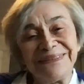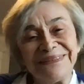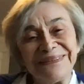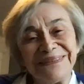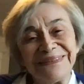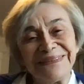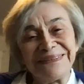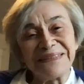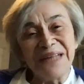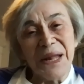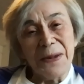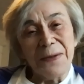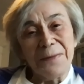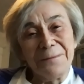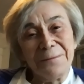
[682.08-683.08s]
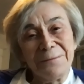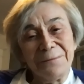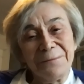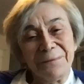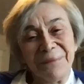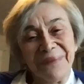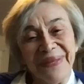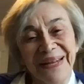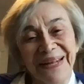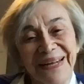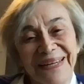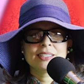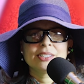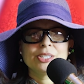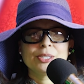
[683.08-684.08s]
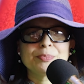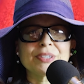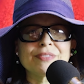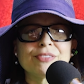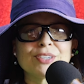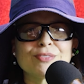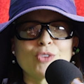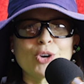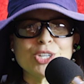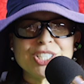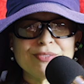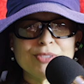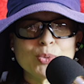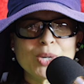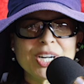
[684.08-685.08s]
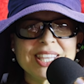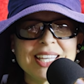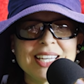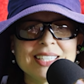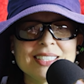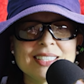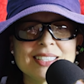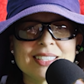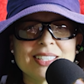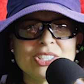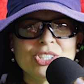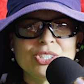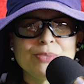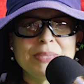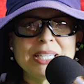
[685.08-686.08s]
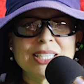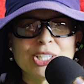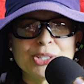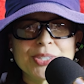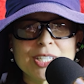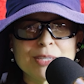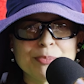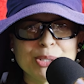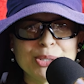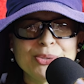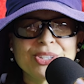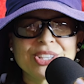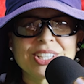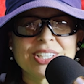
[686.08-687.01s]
Do what you have to do, I guess. Do you prefer voiceover work then, since you'd be alone in a booth?